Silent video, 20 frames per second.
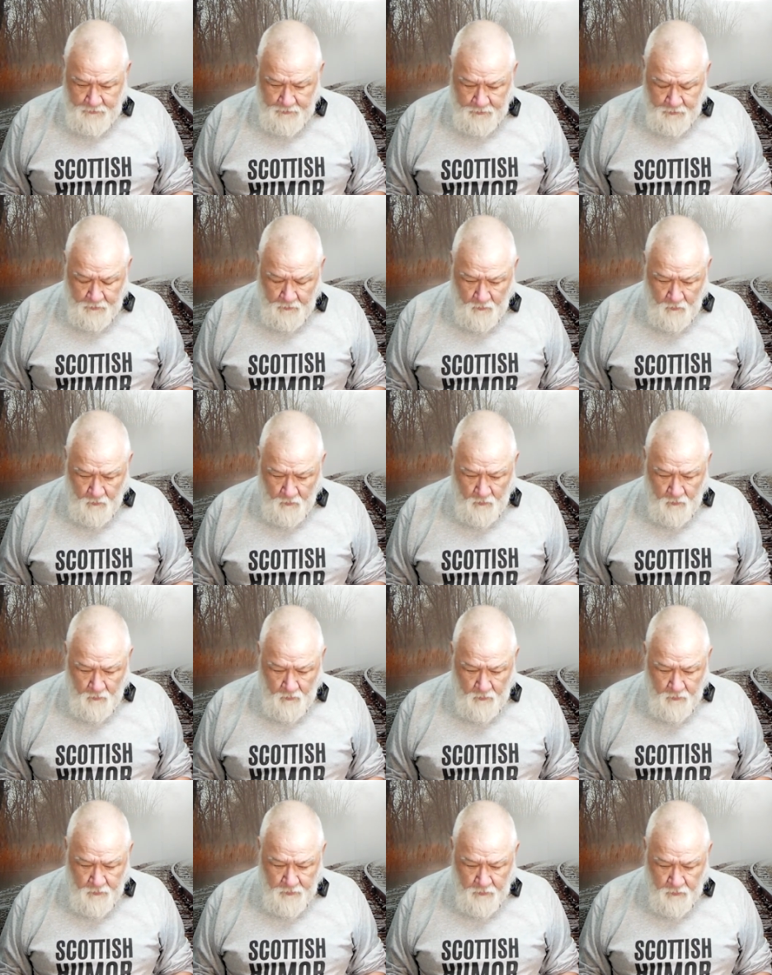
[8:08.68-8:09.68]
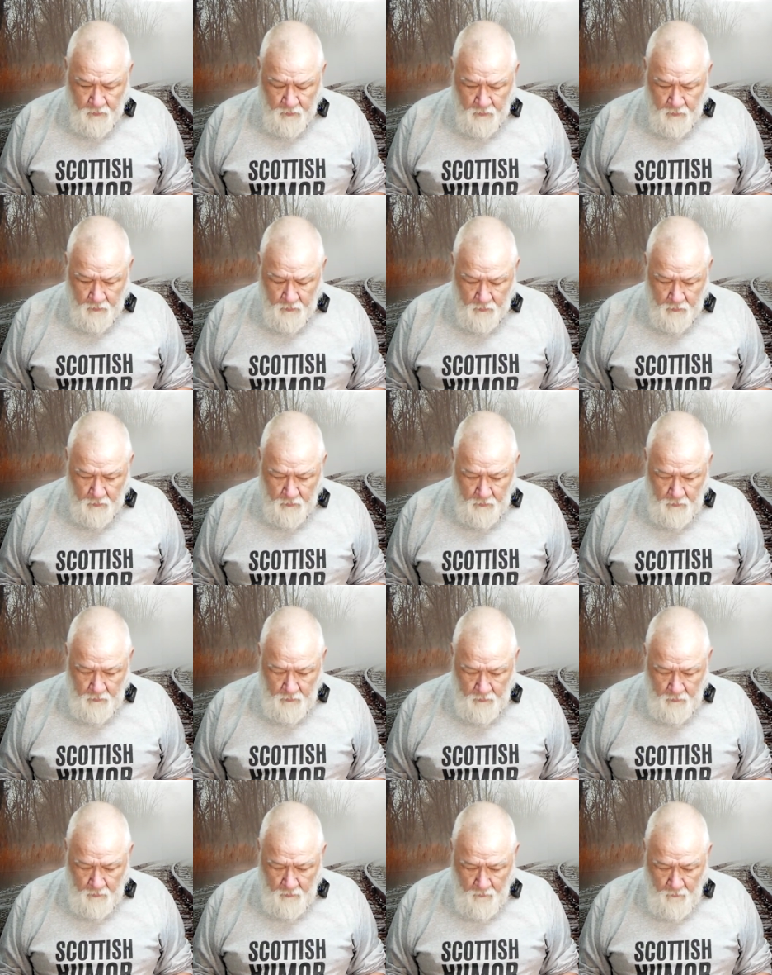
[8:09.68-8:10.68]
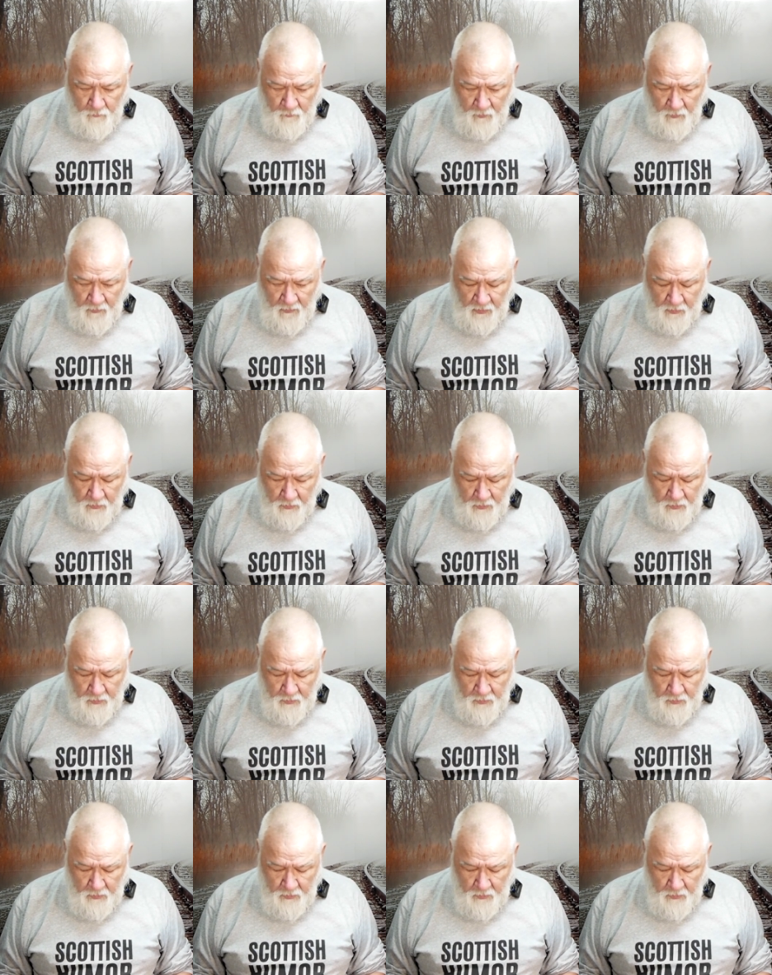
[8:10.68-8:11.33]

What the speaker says: Nothing is said.